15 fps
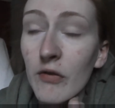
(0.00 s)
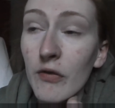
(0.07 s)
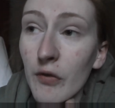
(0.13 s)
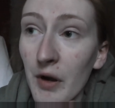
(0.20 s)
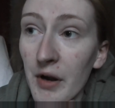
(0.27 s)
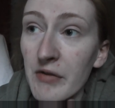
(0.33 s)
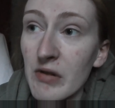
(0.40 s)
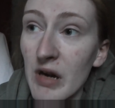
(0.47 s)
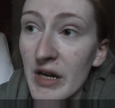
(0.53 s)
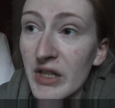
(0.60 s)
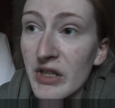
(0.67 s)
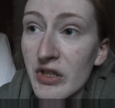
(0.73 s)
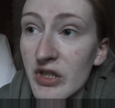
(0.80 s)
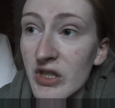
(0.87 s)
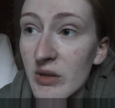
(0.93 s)
free
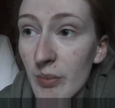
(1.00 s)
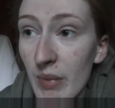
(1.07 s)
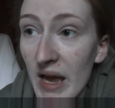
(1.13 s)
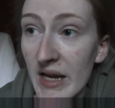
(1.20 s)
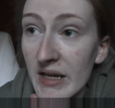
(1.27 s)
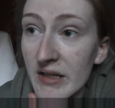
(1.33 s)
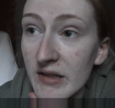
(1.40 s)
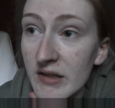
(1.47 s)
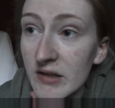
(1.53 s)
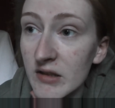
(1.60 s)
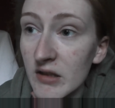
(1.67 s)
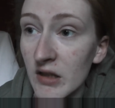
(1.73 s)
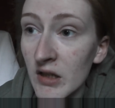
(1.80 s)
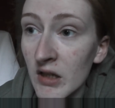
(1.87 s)
range space.